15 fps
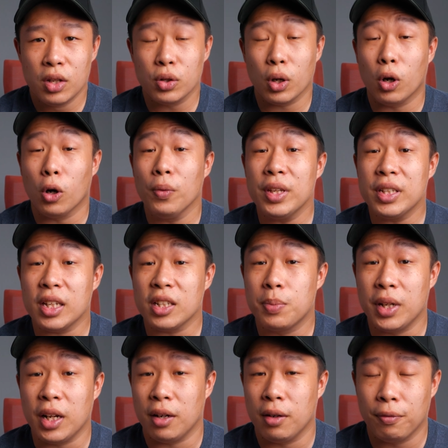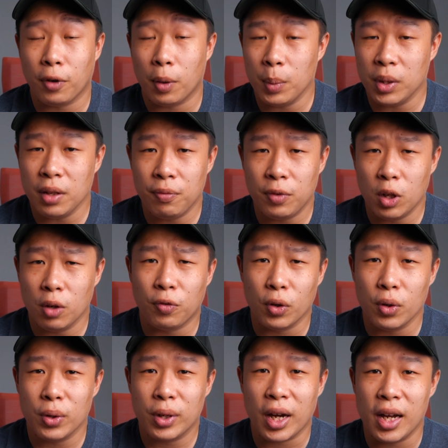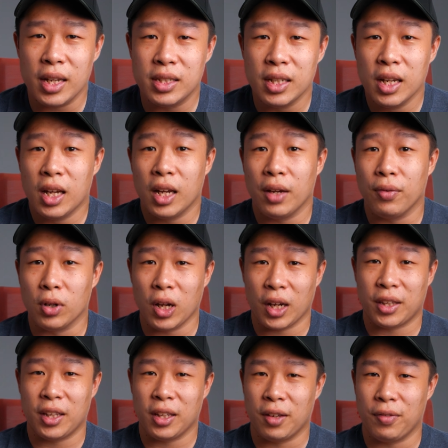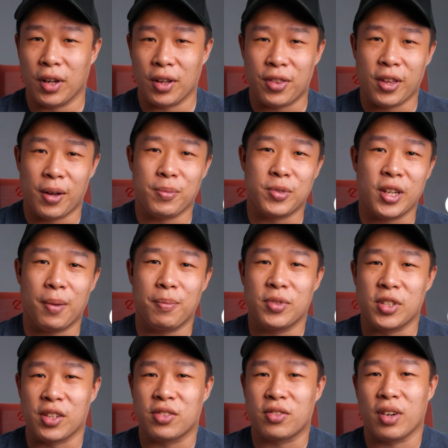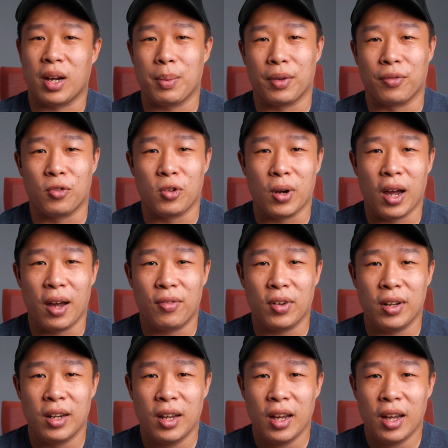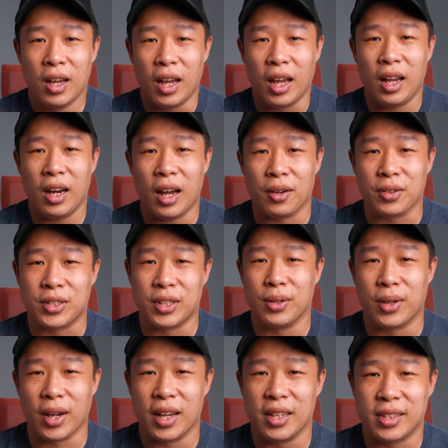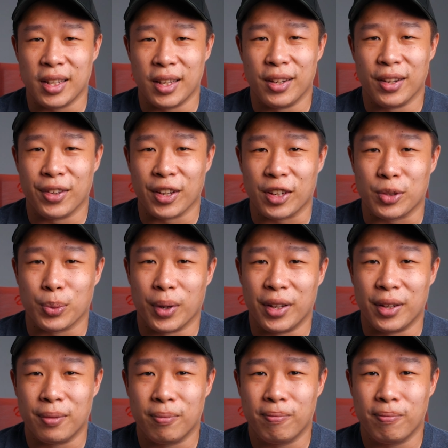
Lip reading: So I hope this has been an informative video for you guys. If you liked it, give it a thumbs up, subscribe if you haven't, and I'll see you guys in the next one.